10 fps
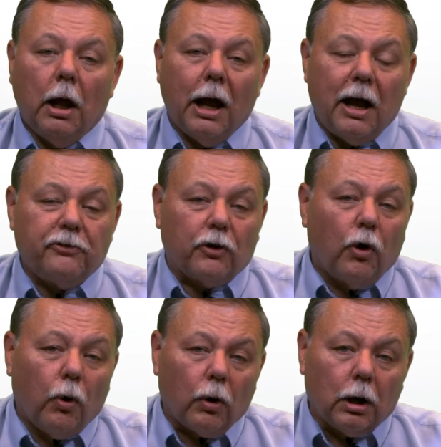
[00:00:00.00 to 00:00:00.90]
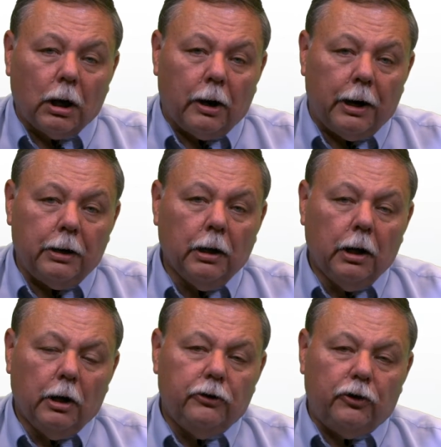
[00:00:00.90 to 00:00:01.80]
As a corollary
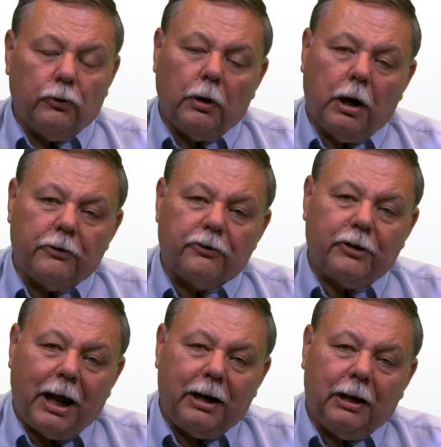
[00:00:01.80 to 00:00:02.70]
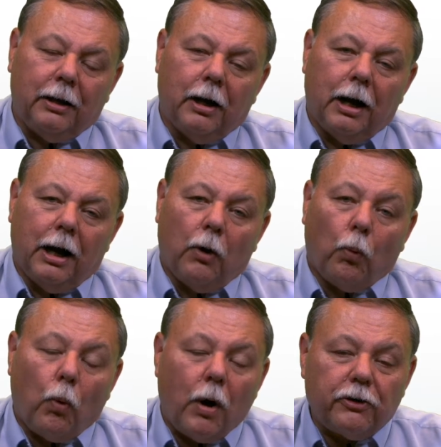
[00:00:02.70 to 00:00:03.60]
to understanding
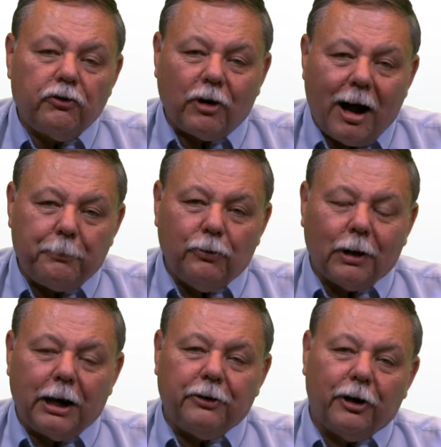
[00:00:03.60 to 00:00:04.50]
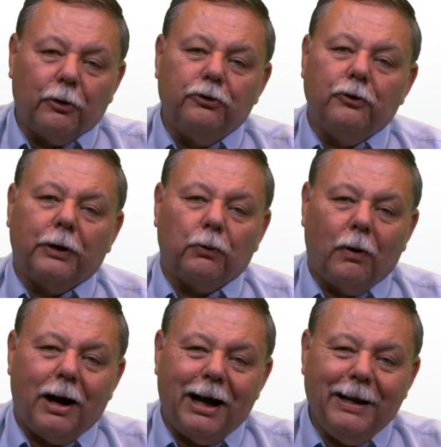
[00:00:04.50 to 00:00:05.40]
what shop you like to go to and
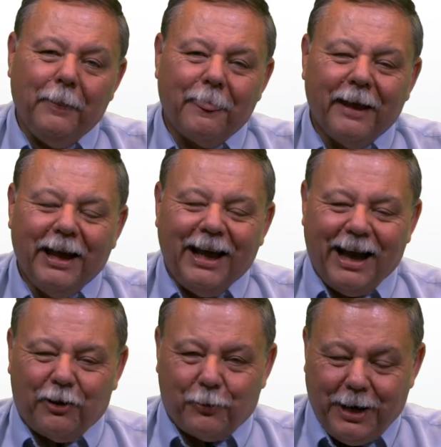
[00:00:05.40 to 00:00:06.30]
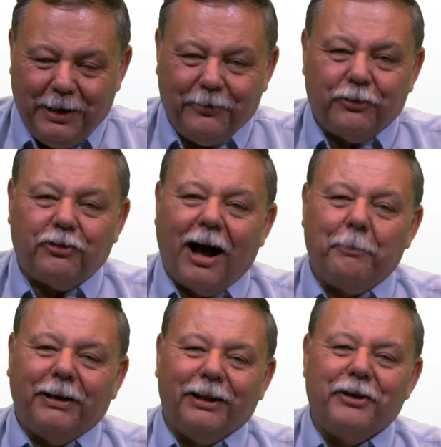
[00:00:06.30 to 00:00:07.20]
why, and creating the
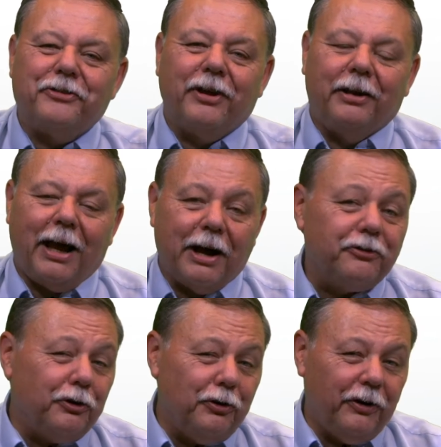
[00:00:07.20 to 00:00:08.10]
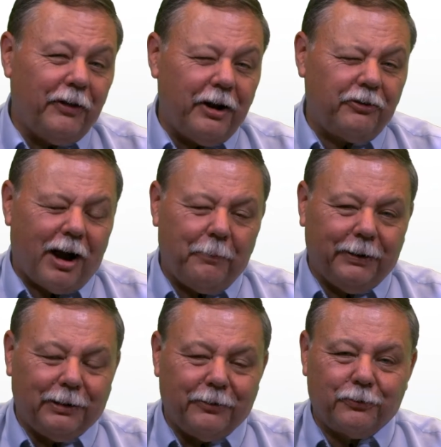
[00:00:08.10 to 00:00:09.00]
shopping list and executing that
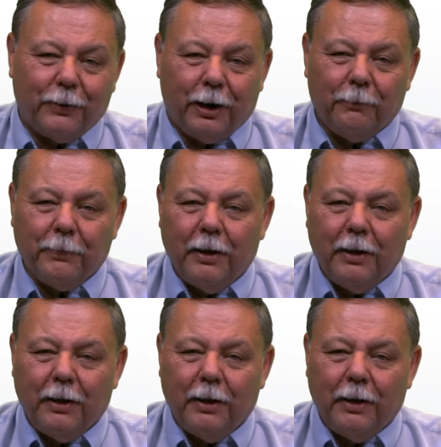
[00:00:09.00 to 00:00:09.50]
shopping list well,